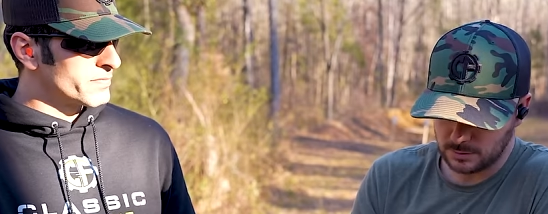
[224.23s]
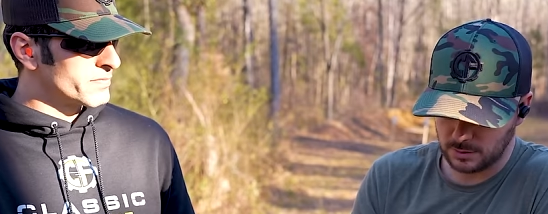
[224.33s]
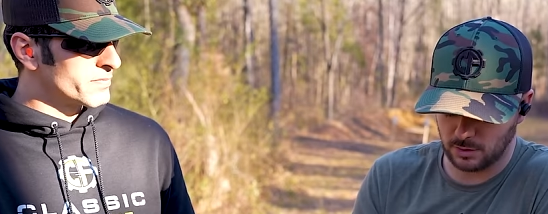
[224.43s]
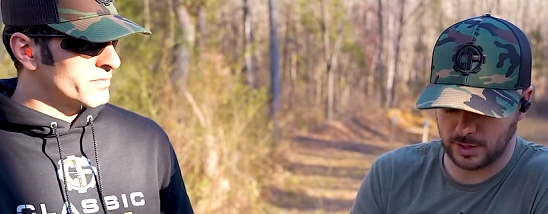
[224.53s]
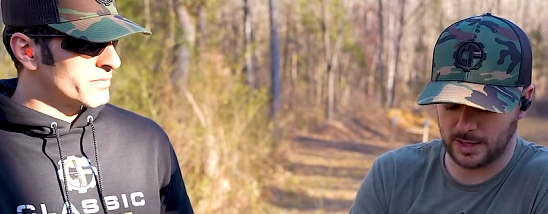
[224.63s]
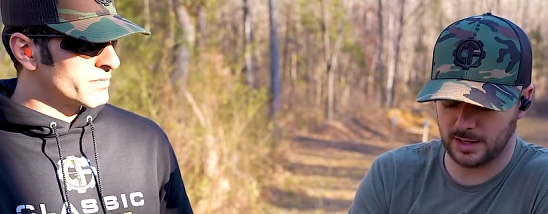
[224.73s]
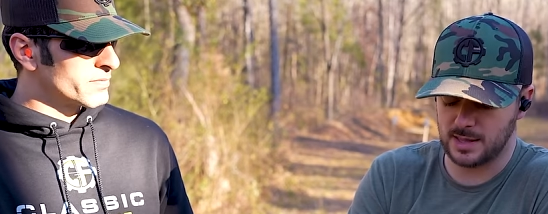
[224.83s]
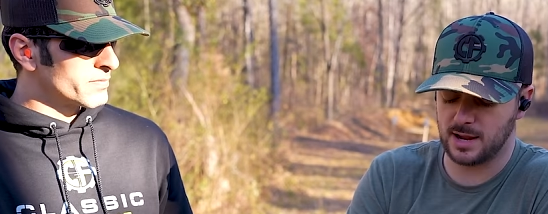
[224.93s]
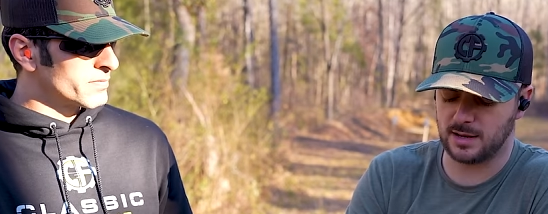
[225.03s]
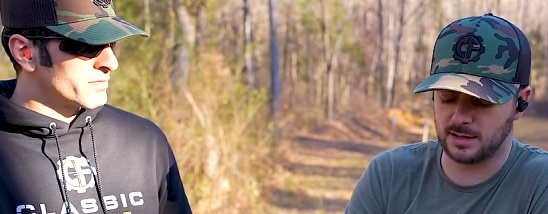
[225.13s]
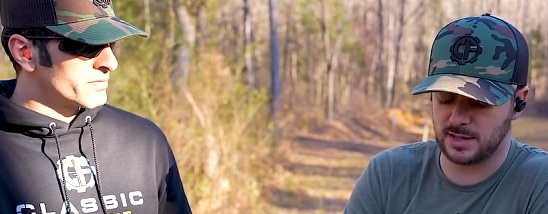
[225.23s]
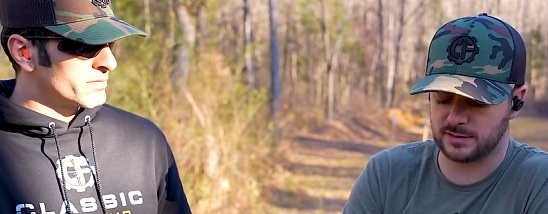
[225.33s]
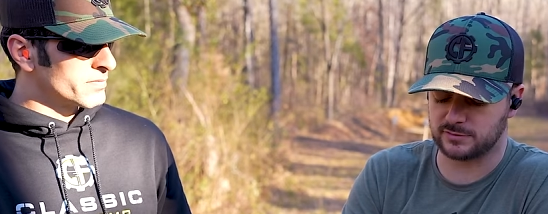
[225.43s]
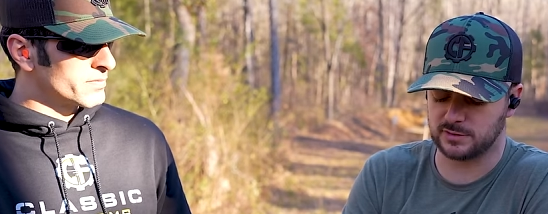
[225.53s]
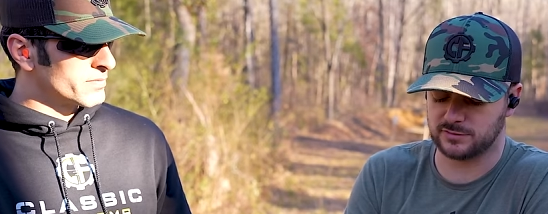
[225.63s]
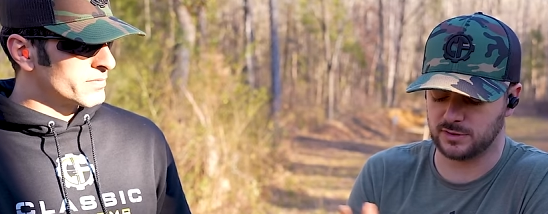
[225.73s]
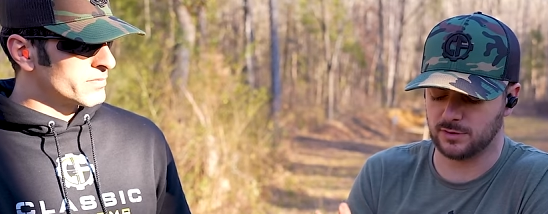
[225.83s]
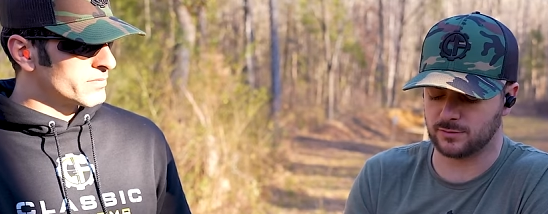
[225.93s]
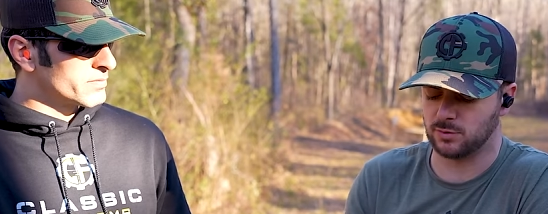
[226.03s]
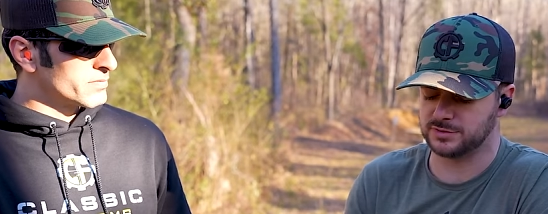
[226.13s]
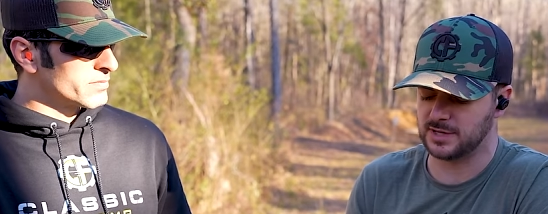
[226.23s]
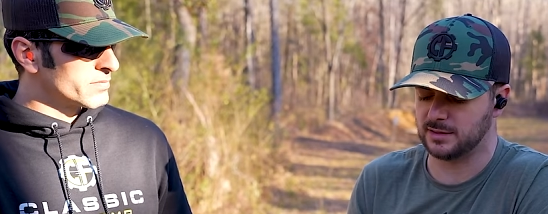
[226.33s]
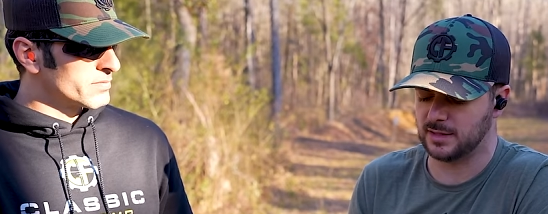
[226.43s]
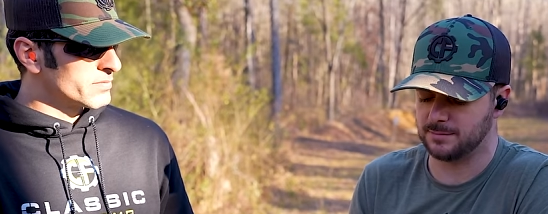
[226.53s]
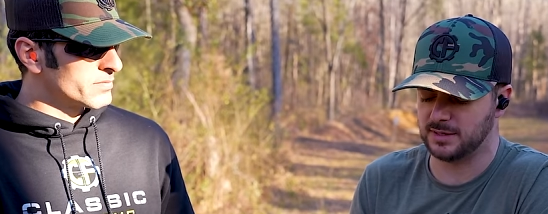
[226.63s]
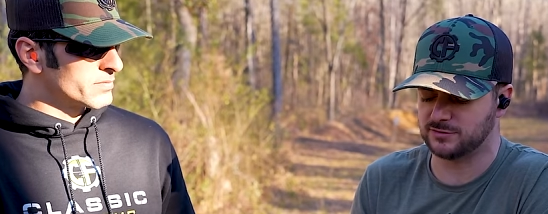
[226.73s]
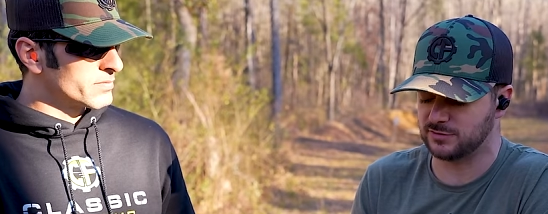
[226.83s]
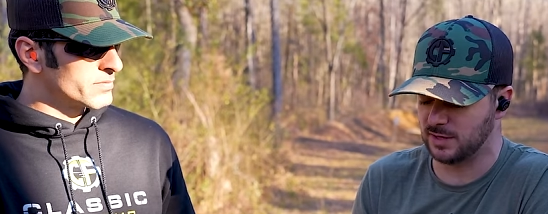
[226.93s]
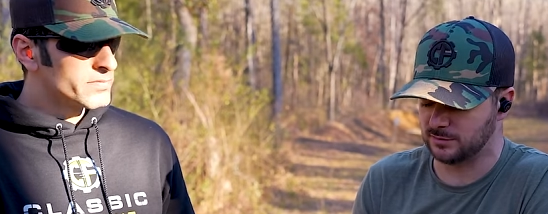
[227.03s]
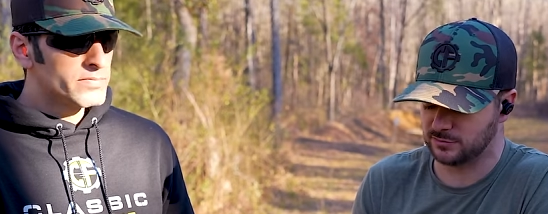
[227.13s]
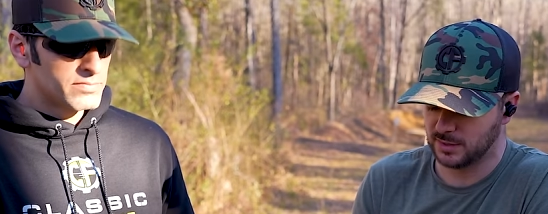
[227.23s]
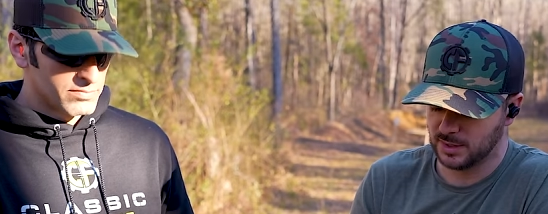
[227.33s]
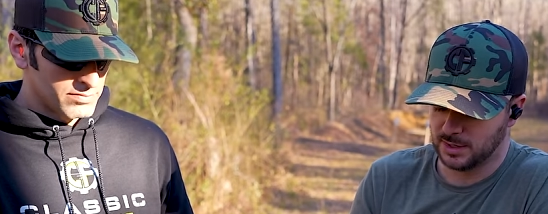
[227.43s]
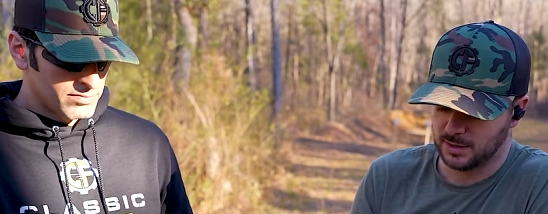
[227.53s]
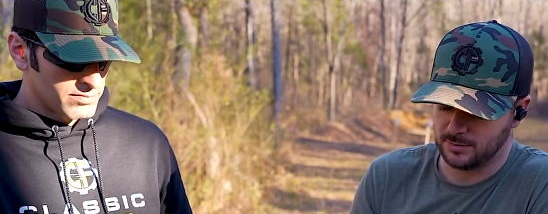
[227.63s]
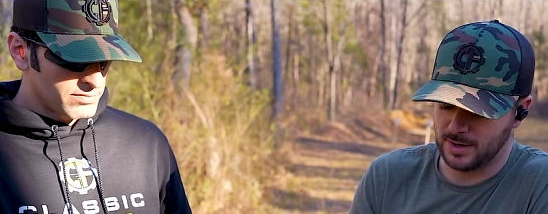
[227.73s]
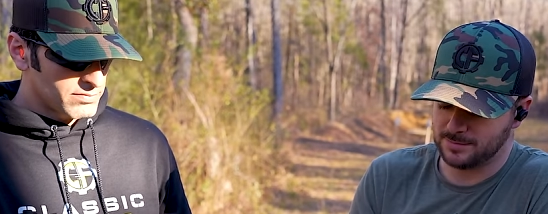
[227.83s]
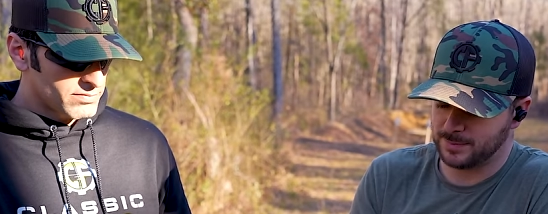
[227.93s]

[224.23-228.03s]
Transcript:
Speaker 1: Okay, and that and in that sense, you know, of course, that that makes sense right?